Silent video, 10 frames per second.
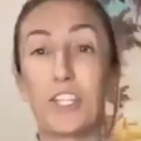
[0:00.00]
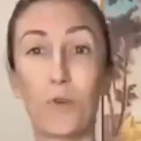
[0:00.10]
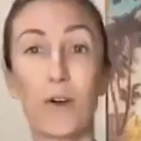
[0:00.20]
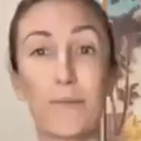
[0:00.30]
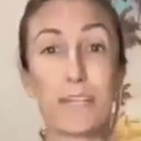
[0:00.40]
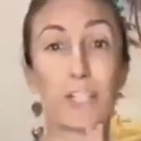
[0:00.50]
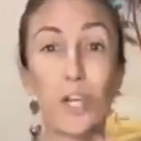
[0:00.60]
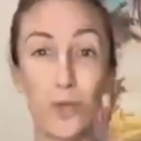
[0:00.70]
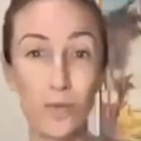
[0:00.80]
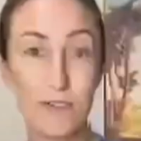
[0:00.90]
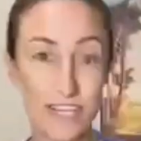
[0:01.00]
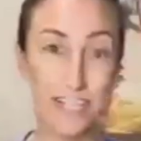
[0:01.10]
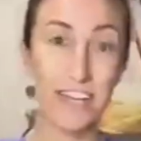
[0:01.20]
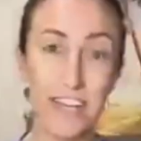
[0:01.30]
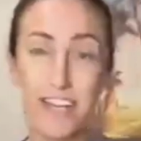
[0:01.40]
and you want to be
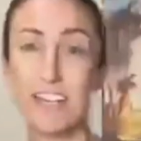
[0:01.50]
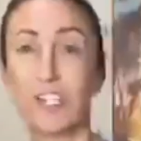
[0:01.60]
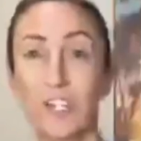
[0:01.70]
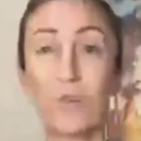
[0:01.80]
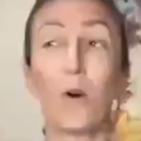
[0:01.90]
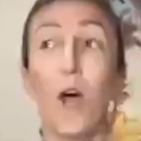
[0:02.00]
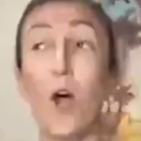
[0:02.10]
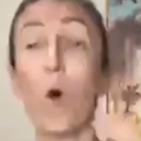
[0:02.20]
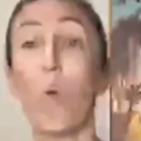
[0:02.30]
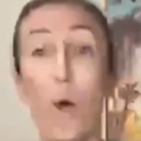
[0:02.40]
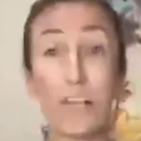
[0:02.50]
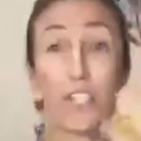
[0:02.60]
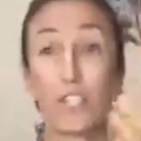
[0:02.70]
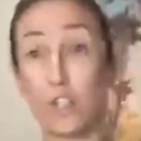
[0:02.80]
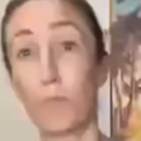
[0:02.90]
tuned in to
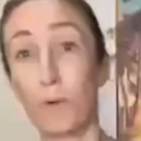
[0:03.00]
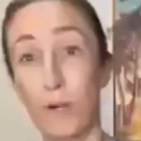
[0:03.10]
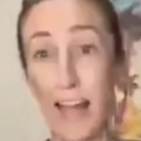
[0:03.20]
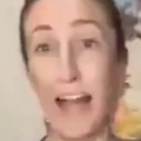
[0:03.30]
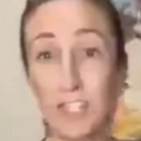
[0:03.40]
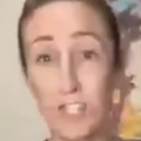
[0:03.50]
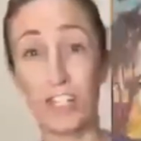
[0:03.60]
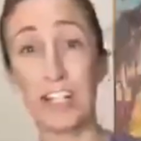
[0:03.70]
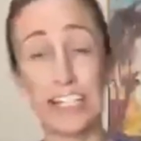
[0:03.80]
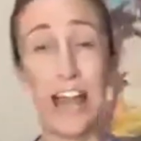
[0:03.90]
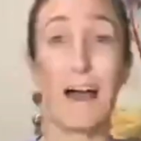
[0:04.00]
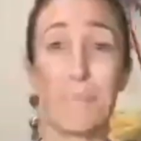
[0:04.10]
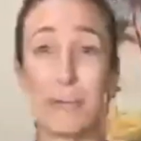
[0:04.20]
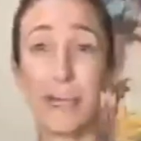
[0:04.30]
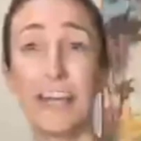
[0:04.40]
what supernaturally is
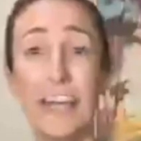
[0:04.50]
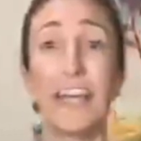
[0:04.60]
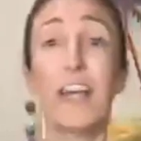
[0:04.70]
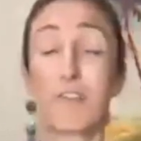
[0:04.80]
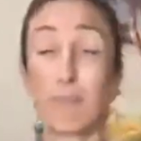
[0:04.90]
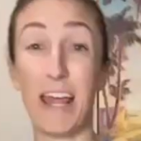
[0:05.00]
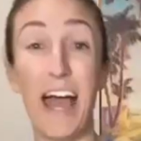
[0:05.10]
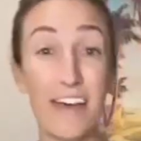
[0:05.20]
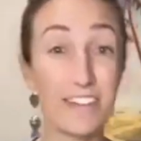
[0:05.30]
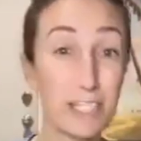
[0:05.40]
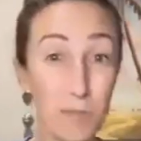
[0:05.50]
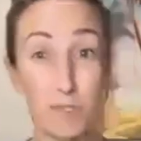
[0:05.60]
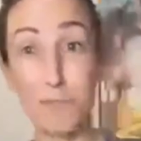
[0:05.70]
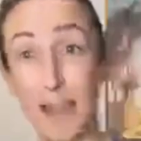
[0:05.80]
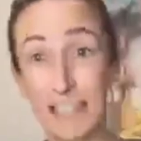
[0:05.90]
happening from a
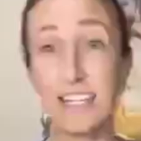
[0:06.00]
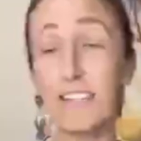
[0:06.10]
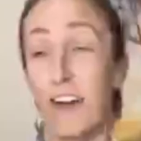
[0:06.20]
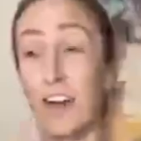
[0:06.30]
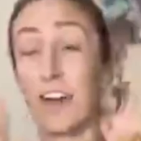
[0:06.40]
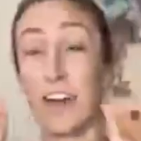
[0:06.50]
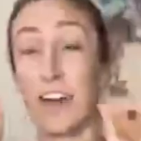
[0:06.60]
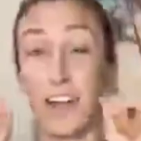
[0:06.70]
heaven's perspective,